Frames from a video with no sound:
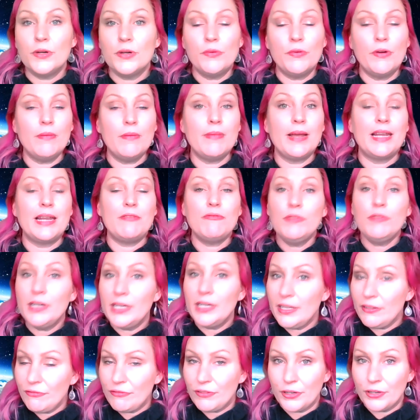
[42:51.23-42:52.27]
Remain
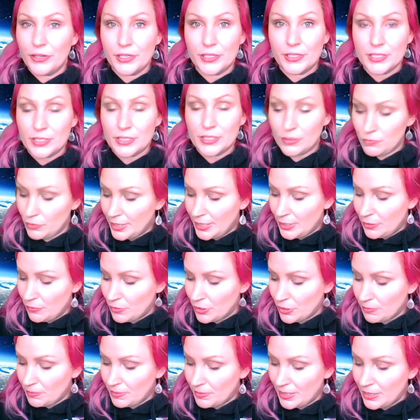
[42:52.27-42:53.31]
really focused on where you
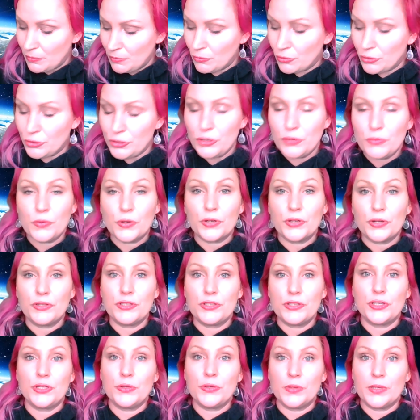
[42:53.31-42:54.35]
want to be and what you want
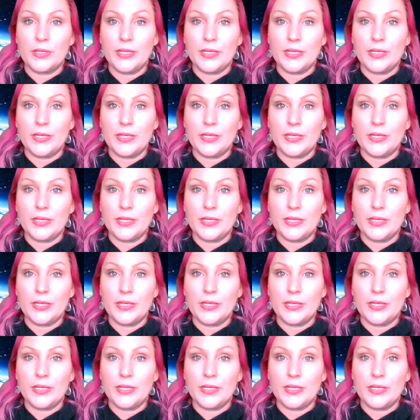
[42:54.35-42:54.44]
to do